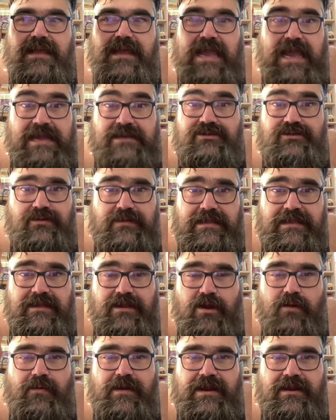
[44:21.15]
actually
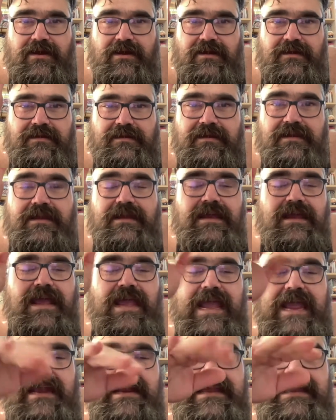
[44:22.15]
going on.
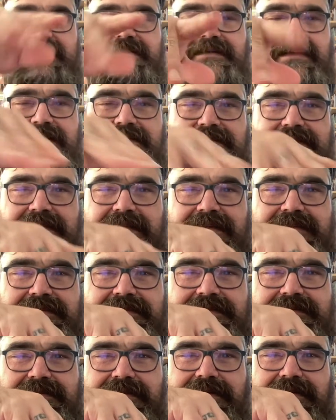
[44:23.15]
And he does
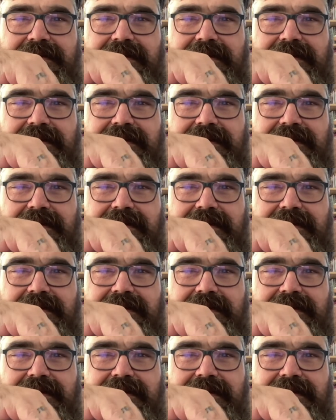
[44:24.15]
this